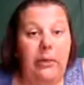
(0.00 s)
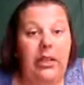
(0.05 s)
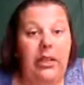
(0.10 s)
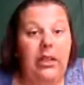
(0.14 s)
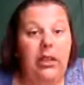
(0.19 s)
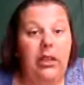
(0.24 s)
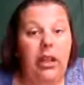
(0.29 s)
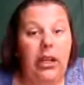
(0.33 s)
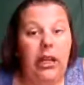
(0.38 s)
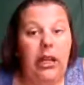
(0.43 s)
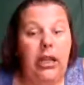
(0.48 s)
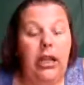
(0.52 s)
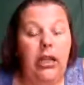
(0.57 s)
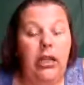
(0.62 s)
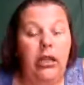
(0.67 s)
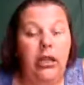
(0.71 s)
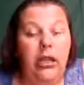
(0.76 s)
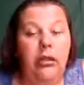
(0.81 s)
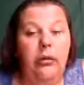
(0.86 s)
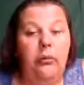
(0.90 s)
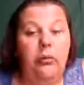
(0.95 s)
me tonight
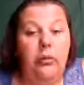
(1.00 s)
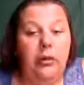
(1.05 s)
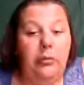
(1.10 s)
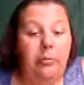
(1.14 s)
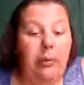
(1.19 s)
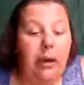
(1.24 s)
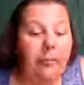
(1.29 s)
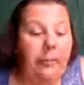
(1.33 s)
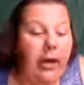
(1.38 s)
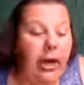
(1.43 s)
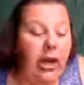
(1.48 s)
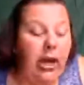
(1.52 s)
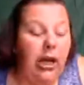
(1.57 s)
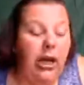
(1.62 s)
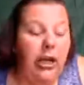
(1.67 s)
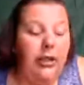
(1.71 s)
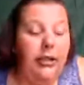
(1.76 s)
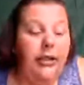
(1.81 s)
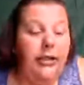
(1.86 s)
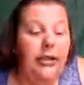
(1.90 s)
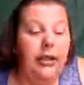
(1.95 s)
with my
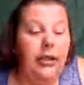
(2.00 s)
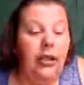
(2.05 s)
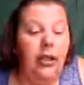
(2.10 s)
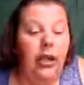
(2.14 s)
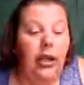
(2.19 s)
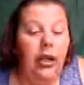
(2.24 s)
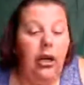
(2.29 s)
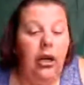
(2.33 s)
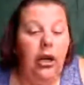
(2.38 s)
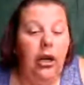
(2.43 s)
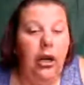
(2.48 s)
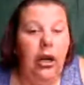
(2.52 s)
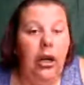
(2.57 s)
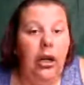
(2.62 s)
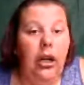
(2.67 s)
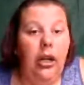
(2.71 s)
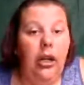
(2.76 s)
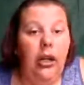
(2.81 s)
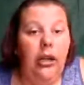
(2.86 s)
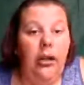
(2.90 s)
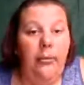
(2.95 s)
mods
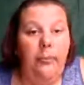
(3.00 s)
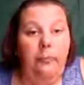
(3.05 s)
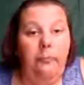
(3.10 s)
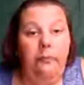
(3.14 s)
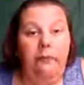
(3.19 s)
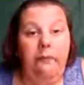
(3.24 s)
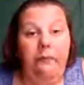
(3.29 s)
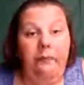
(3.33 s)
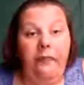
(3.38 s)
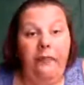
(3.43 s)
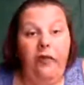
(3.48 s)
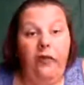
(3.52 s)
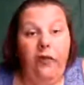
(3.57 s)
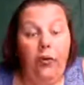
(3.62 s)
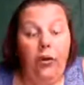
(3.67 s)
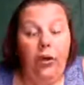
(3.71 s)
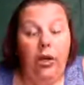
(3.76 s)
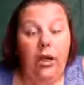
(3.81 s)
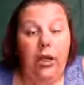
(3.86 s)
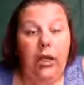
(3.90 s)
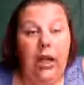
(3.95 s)

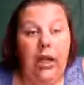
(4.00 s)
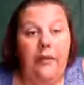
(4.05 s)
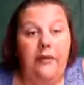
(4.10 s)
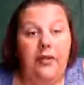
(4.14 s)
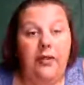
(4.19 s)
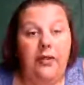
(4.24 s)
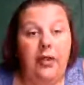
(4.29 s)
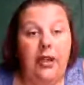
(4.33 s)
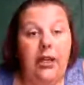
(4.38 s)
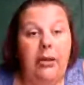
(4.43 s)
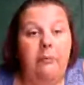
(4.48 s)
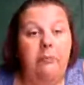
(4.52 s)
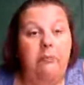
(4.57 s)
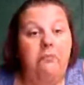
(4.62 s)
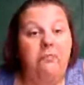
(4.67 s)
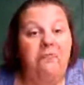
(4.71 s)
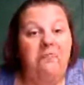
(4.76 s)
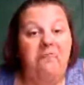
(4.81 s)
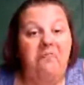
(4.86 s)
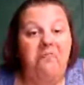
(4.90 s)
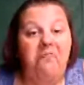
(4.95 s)
for a live stream
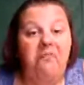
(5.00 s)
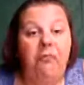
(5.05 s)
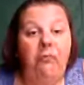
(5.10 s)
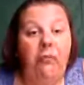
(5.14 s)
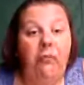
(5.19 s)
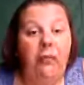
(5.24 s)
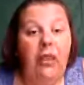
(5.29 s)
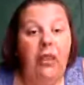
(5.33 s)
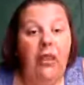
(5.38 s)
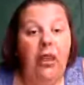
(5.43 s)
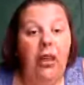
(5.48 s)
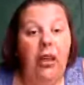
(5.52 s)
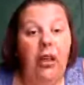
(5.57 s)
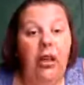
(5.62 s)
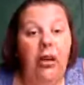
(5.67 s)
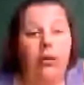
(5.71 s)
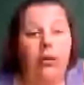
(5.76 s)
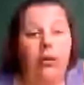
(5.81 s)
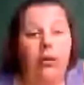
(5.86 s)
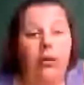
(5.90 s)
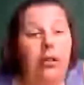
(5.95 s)

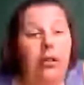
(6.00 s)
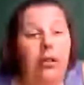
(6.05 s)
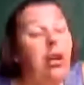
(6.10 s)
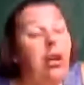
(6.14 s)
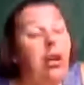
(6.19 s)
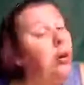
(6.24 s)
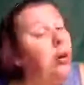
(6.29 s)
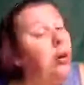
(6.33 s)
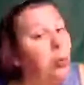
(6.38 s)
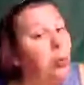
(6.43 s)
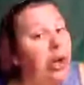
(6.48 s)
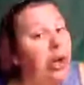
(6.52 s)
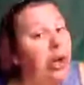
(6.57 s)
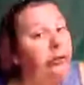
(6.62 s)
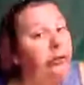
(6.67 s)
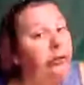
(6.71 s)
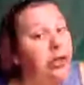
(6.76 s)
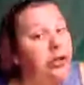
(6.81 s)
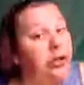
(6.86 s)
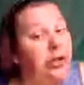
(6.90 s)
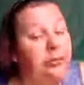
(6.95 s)
on why
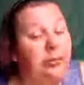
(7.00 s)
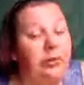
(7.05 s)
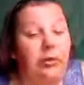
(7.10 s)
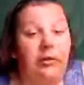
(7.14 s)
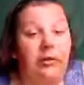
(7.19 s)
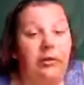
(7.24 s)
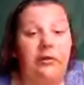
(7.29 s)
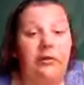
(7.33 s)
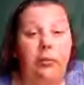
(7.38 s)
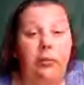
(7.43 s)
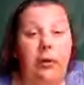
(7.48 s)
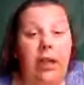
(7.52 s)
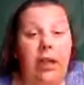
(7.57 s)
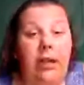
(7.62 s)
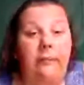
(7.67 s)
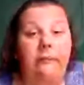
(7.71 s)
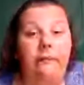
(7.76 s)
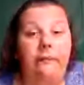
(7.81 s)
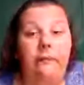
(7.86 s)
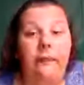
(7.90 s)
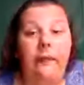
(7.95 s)
friendships drift away.
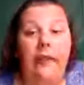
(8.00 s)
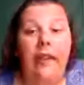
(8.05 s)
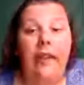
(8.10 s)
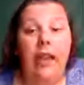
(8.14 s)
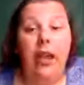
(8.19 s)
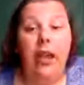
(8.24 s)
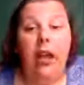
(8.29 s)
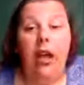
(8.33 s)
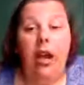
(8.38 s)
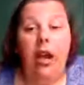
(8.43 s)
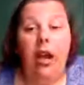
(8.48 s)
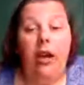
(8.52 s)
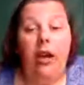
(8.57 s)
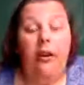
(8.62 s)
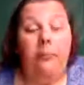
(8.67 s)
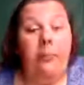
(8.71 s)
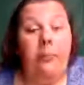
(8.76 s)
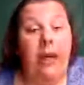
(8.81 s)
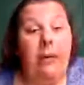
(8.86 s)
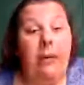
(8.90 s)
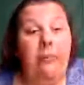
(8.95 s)

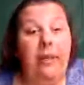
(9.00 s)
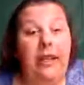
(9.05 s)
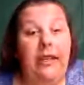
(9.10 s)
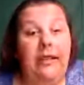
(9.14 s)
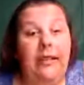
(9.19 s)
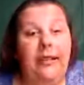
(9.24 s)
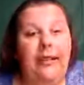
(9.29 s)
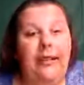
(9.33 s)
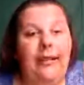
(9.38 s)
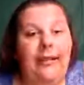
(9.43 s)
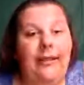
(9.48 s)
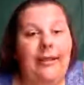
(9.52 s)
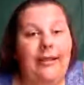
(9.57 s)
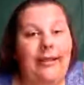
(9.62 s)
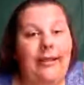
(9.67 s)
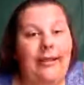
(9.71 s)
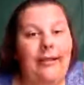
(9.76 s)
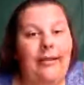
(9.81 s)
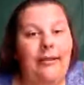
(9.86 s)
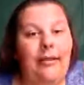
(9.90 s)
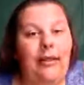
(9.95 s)
That being,
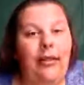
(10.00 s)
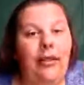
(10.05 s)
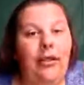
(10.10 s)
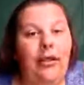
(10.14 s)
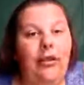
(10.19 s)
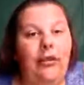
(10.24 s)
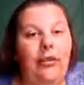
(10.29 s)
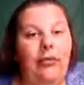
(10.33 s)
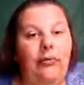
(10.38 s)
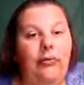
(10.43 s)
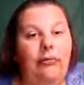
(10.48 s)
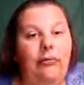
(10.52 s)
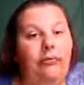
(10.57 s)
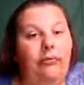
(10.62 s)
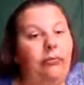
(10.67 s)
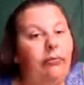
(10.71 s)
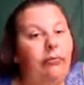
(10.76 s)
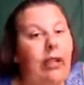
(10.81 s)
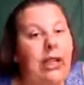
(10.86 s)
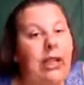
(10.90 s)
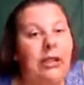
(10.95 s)
that's
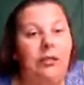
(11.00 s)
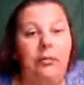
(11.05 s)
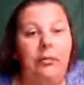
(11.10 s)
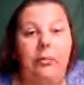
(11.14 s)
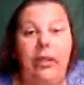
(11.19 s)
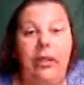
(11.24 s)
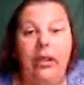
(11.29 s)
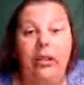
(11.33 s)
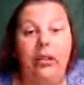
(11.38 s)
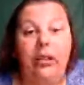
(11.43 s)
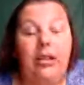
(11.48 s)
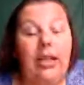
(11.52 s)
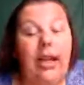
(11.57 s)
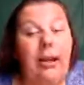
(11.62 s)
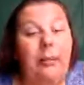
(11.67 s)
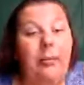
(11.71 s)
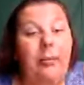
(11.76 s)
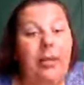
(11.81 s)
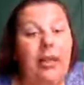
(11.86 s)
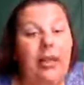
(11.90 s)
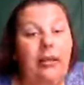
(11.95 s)
going to be a good
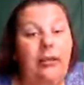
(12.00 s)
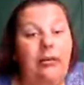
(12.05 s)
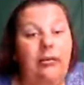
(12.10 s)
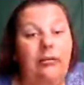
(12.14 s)
topic.